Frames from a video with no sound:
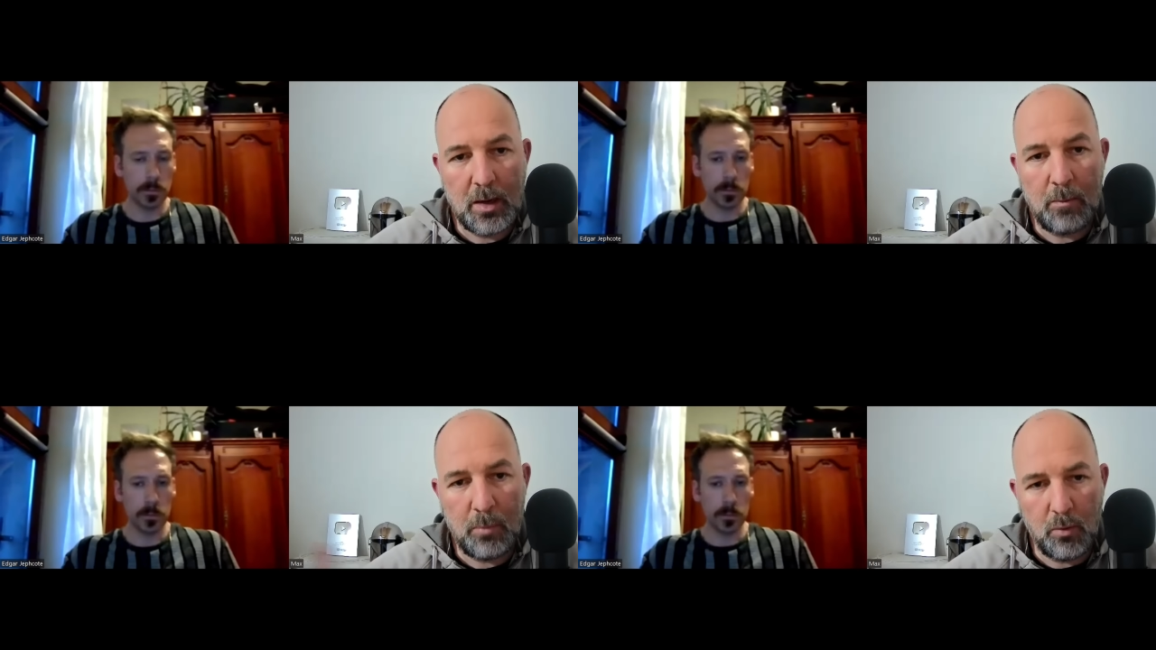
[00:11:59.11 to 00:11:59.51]

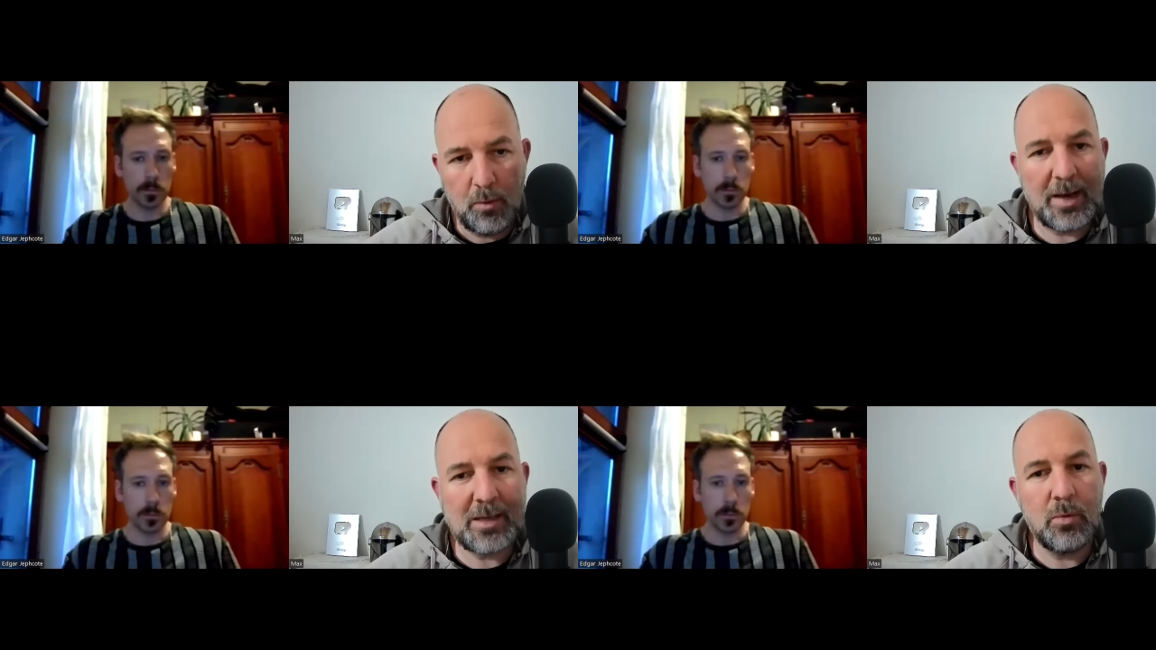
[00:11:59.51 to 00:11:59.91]

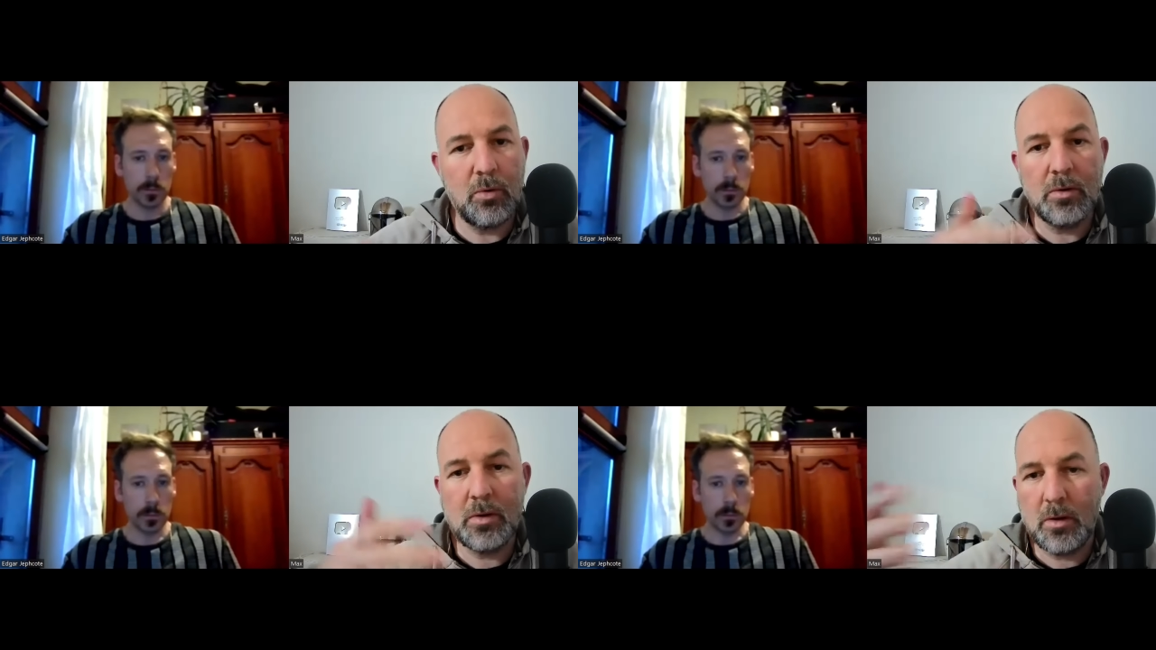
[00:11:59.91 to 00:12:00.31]
Speaker 1: import
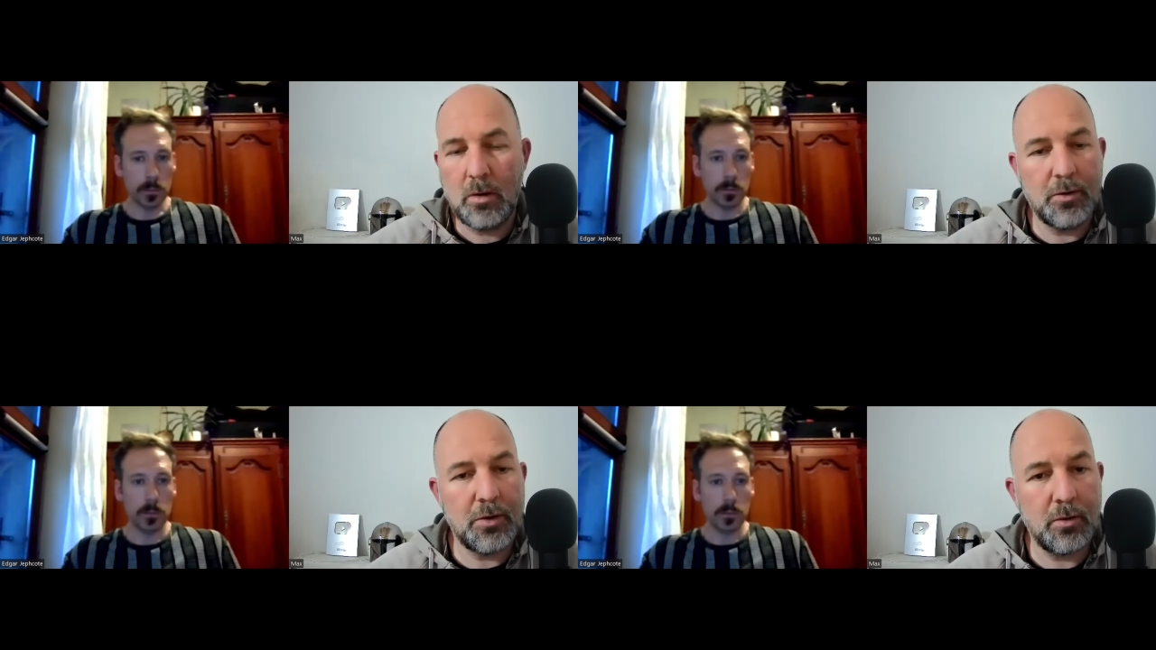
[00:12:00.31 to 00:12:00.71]
export,
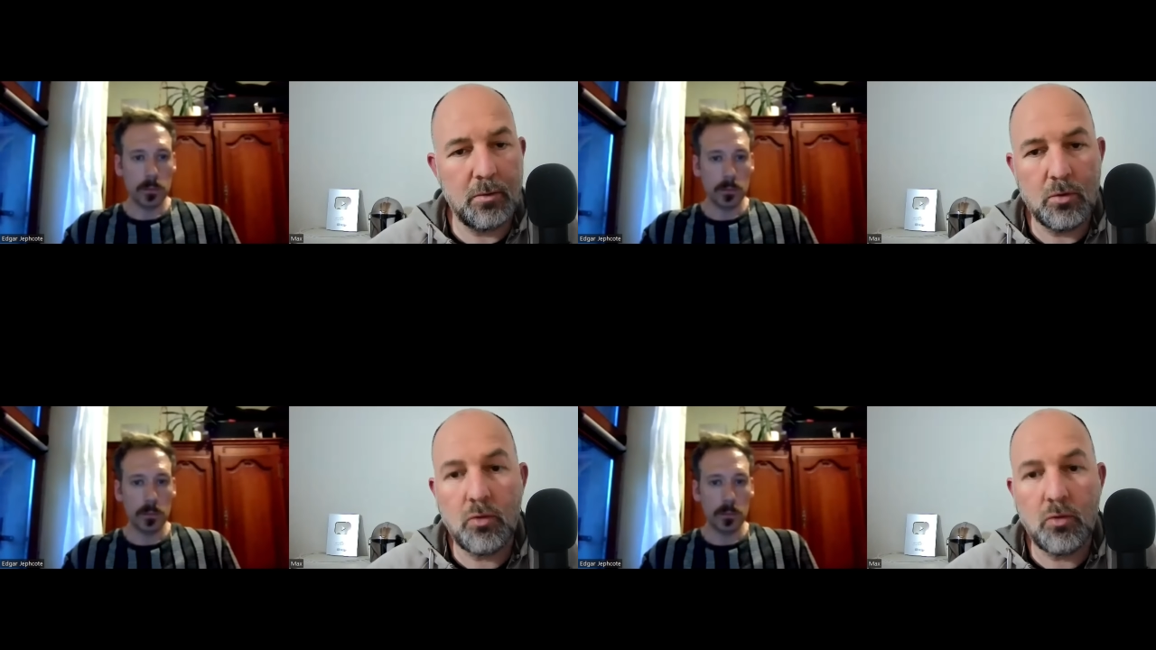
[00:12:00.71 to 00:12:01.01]
you know, to do